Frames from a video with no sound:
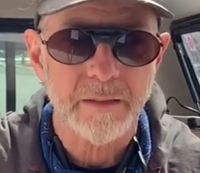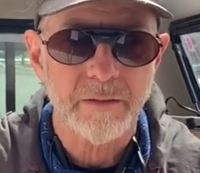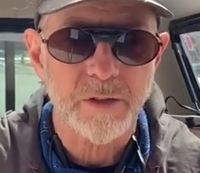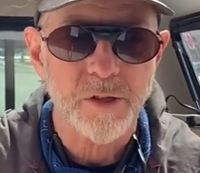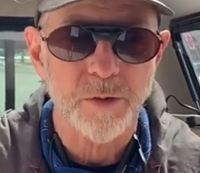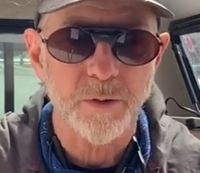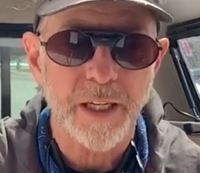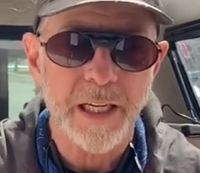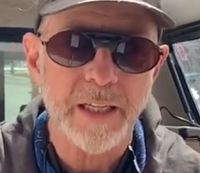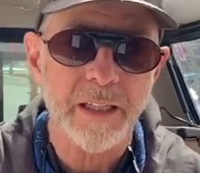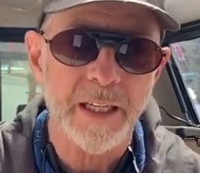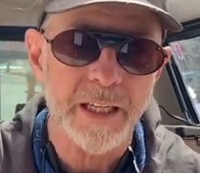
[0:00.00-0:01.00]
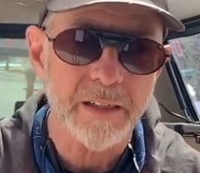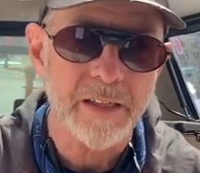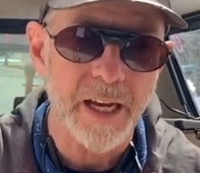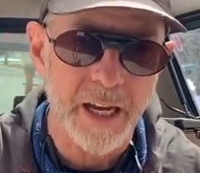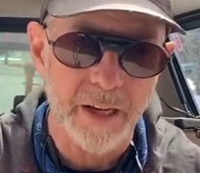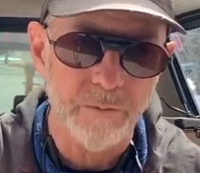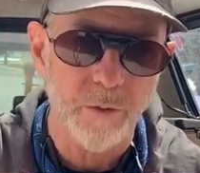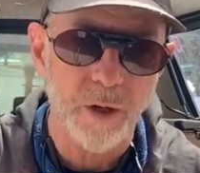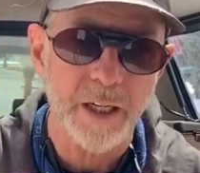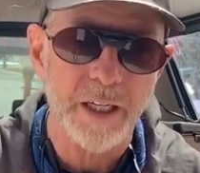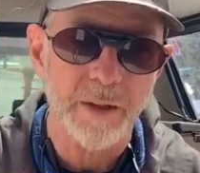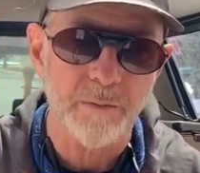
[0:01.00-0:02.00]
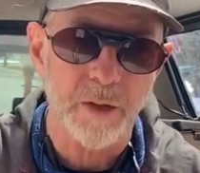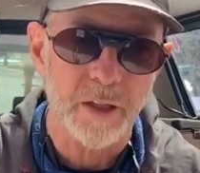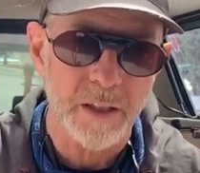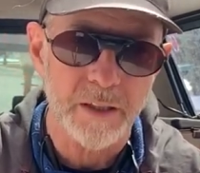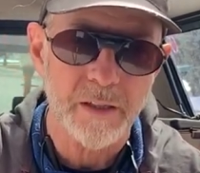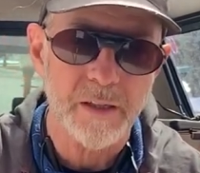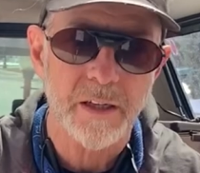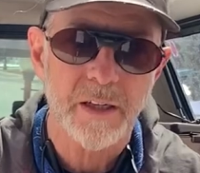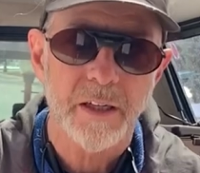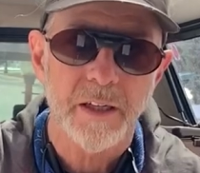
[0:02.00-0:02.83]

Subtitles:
so in his head, what he wants